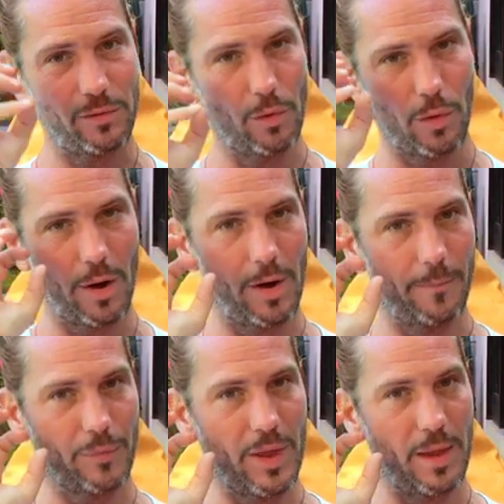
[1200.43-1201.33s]
your
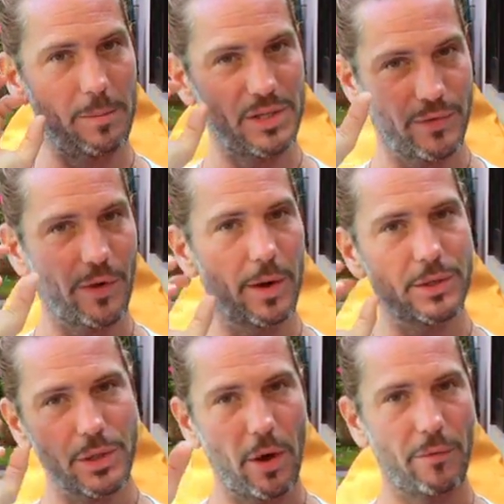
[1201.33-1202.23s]

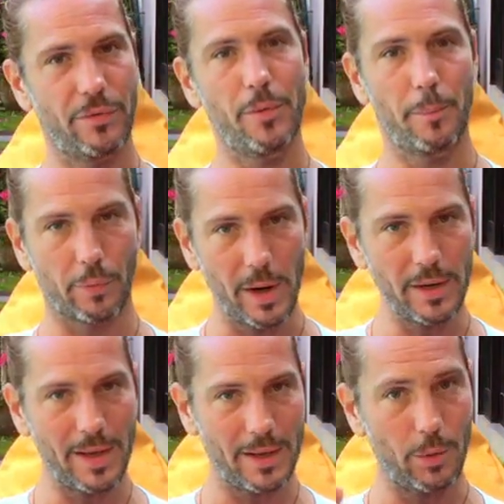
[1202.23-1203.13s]
hemispheres of your
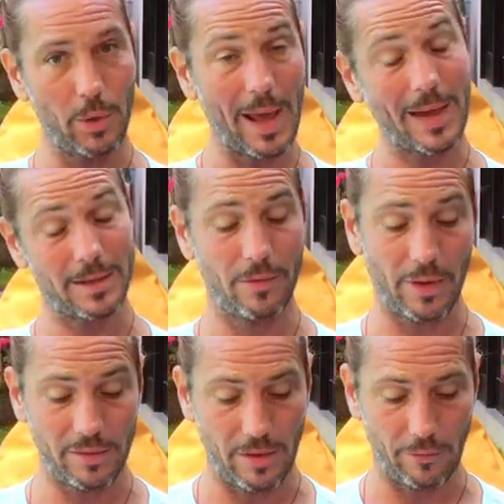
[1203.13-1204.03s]
brain and it will
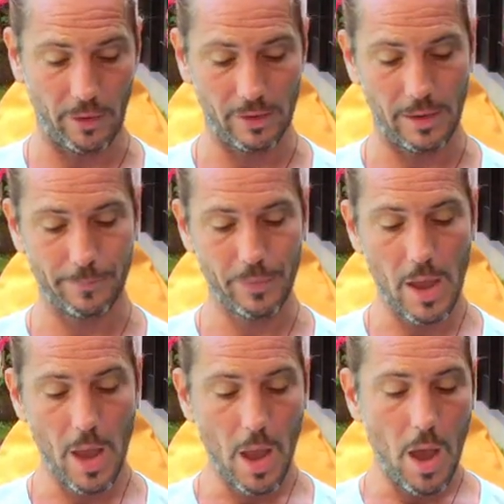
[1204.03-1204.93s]
activate differently.
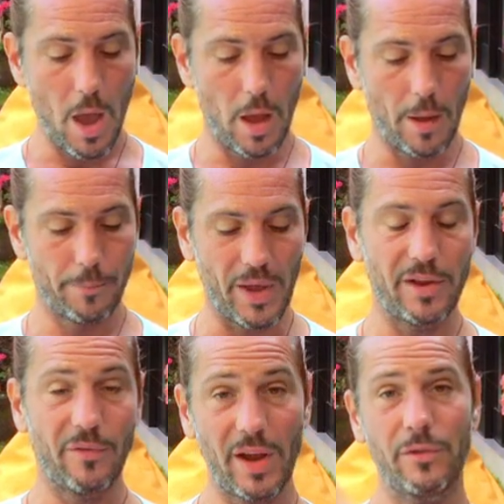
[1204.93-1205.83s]
I
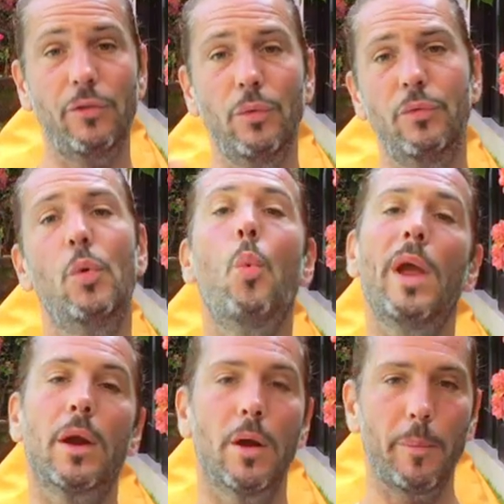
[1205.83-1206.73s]
invite you to
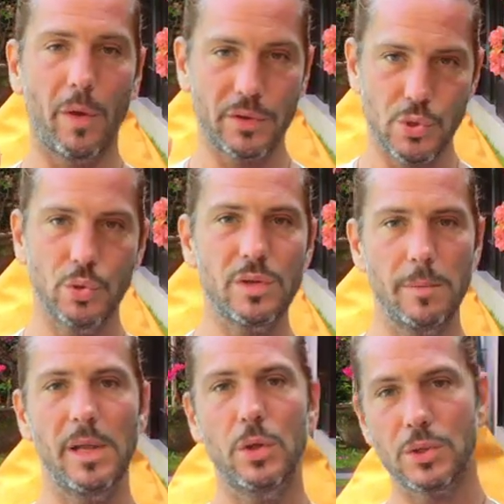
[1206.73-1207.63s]
wake up 30
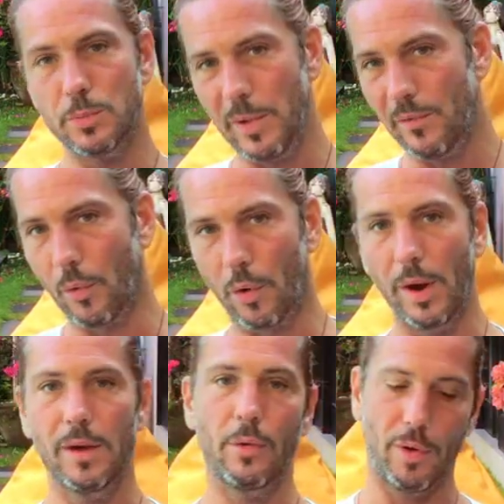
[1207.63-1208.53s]
minutes
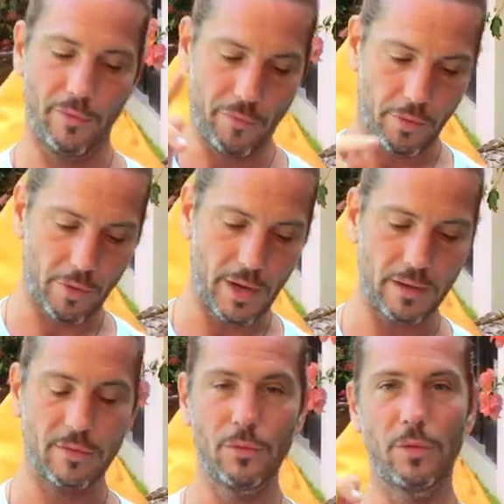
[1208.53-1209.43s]
before,
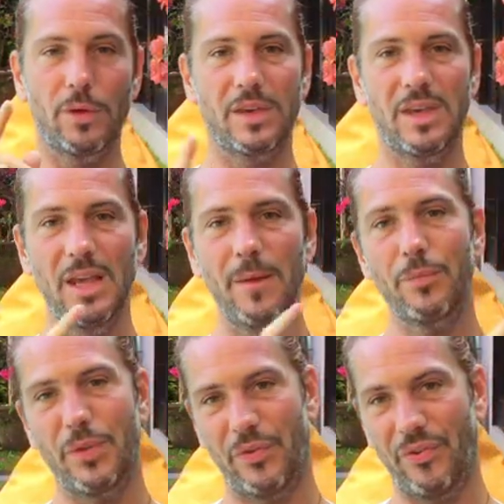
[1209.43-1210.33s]
referring to the key
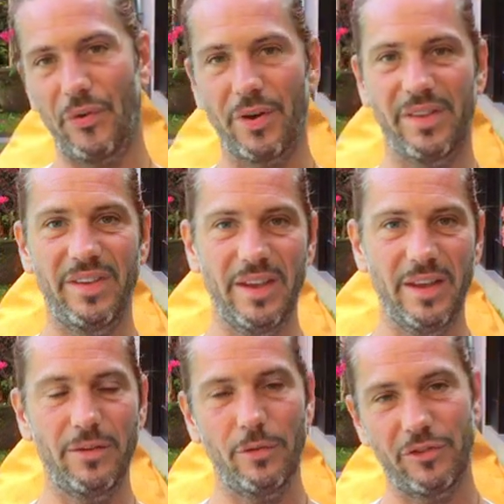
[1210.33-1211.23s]

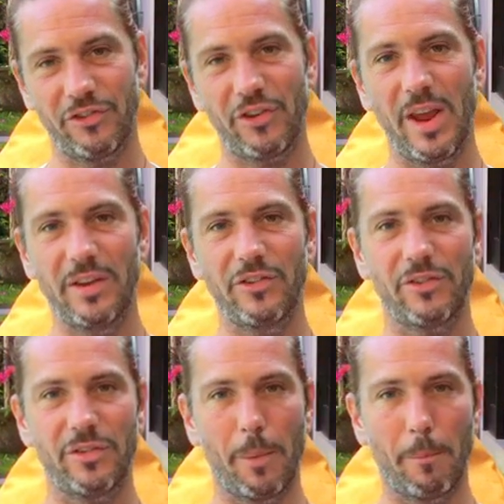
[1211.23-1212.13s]
30, to
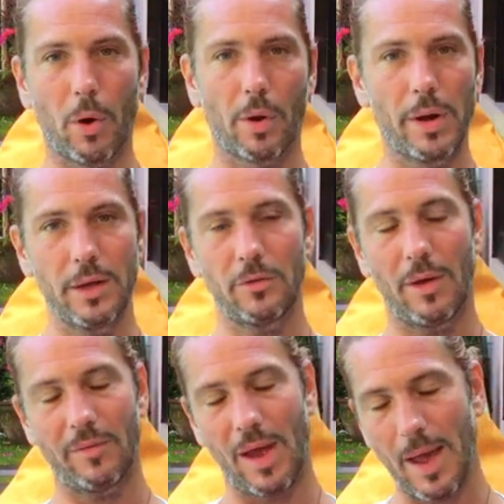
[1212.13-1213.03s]
change the morning, to
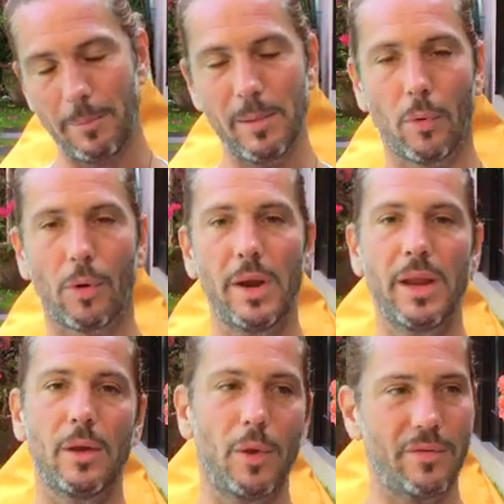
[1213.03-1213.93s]
have a happy
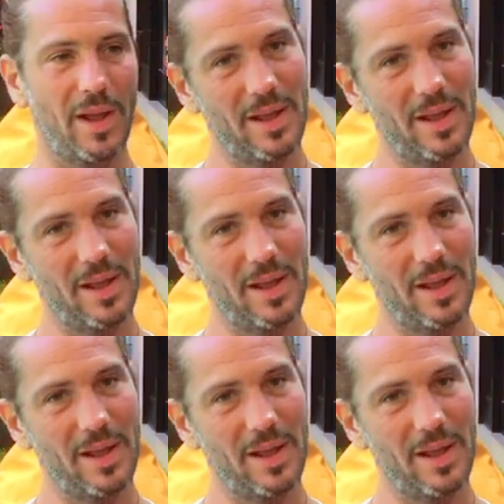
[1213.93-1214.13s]
morning with